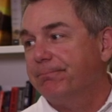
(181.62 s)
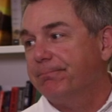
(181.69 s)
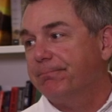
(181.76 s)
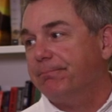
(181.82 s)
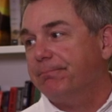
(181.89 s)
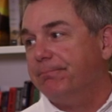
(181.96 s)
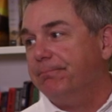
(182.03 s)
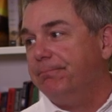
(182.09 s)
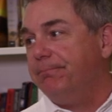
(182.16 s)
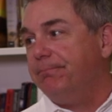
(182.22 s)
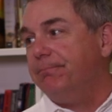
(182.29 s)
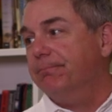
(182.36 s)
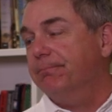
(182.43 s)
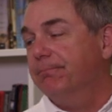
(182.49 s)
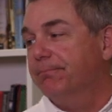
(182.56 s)

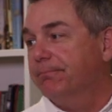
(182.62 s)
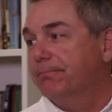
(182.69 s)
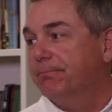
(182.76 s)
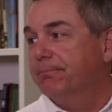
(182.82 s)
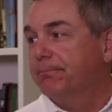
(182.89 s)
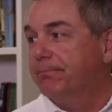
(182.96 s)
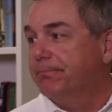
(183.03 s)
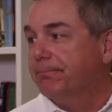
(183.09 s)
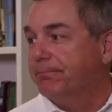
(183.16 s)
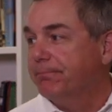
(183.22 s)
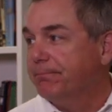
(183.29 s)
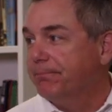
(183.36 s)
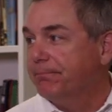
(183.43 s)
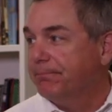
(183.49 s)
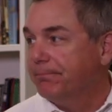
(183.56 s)

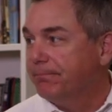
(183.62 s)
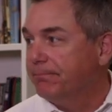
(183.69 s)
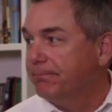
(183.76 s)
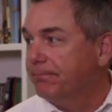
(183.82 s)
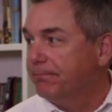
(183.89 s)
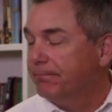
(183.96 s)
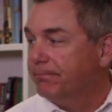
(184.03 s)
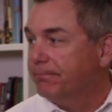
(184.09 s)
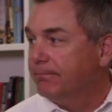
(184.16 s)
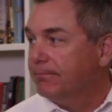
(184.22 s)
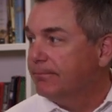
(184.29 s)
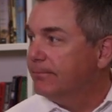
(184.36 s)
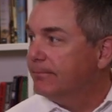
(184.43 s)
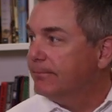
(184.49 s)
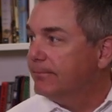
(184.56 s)

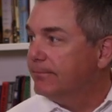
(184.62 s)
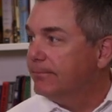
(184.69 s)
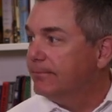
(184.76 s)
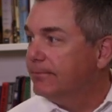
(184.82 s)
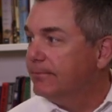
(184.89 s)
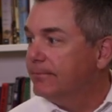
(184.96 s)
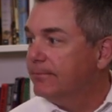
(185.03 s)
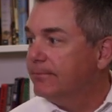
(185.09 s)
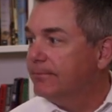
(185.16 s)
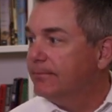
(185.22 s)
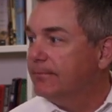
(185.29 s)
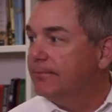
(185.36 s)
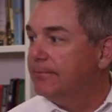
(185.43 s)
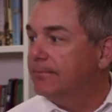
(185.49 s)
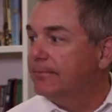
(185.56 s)

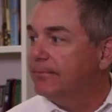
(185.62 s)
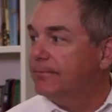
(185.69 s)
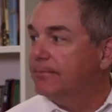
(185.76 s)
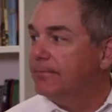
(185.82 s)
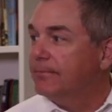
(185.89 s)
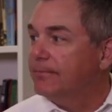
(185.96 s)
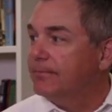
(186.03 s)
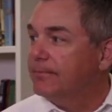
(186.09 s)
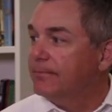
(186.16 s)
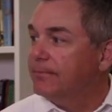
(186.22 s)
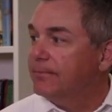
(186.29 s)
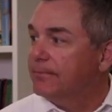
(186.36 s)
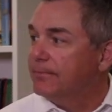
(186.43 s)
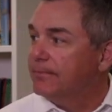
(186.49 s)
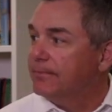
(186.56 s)

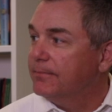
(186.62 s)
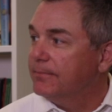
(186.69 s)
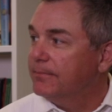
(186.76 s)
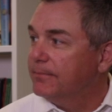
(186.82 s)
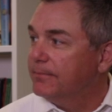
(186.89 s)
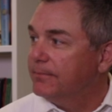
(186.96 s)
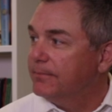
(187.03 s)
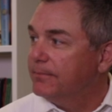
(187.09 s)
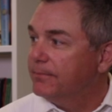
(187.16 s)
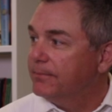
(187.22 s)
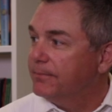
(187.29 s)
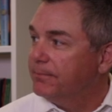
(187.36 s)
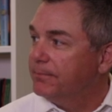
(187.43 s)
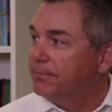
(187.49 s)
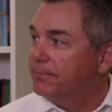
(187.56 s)

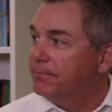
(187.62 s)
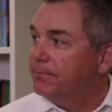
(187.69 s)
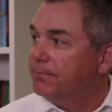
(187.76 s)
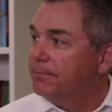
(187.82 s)
No words are spoken by the person on screen.